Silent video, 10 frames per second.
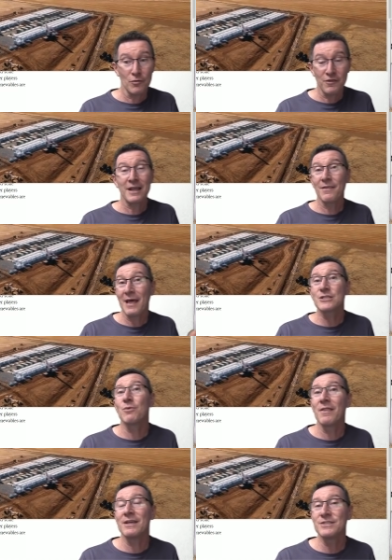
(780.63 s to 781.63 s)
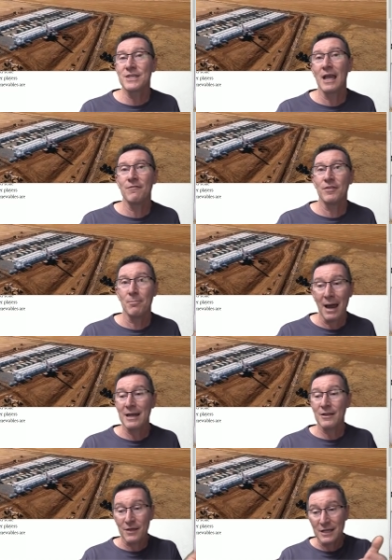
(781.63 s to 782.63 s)
thing and that's where they save the
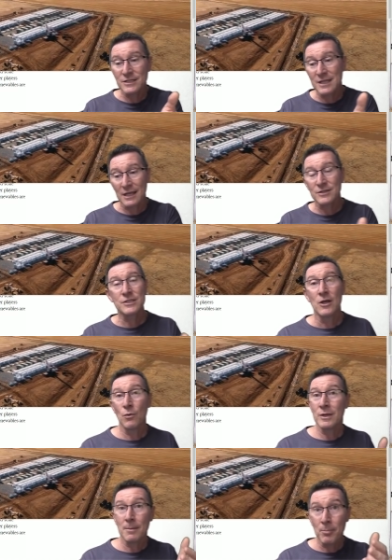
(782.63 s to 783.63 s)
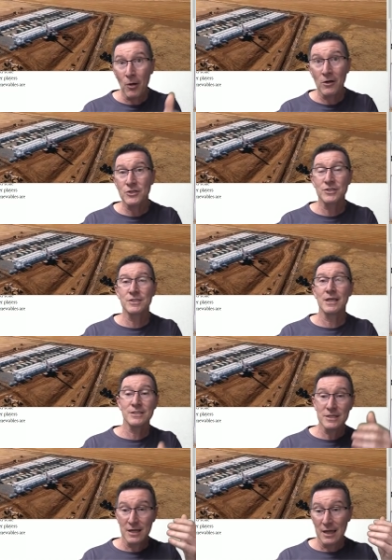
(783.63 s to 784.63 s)
money these things when you purchase
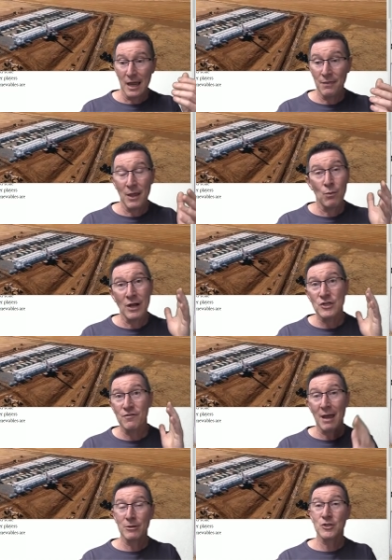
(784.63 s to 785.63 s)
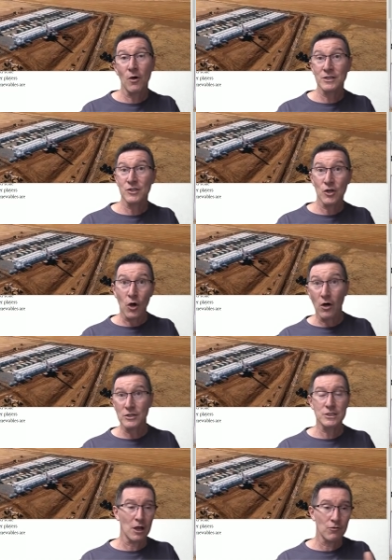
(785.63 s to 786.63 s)
this and then once you've amortized the
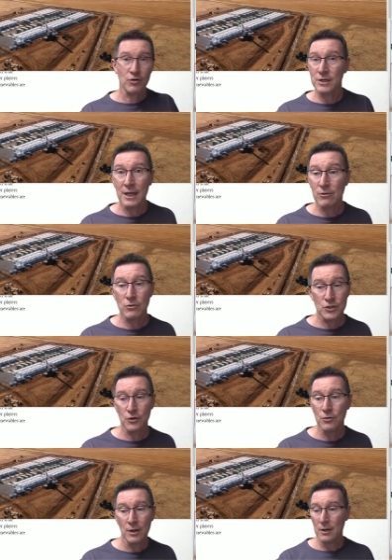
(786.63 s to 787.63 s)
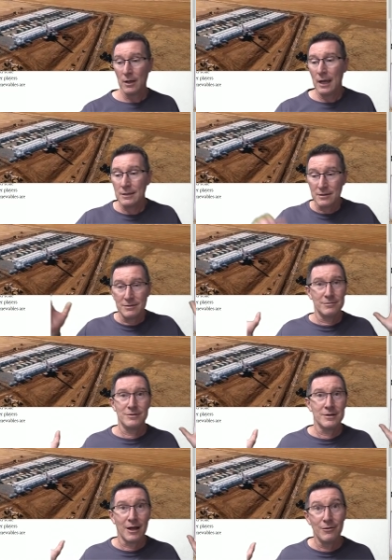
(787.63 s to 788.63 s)
cost over a year or two it
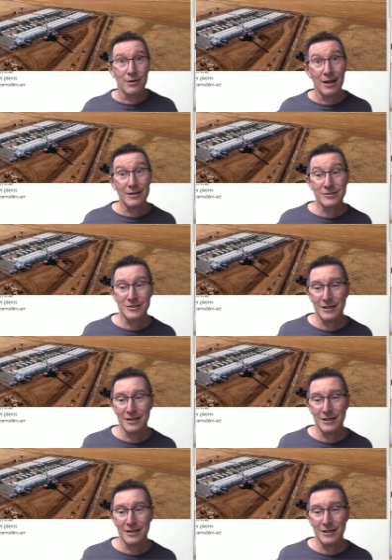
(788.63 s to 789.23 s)
you know it's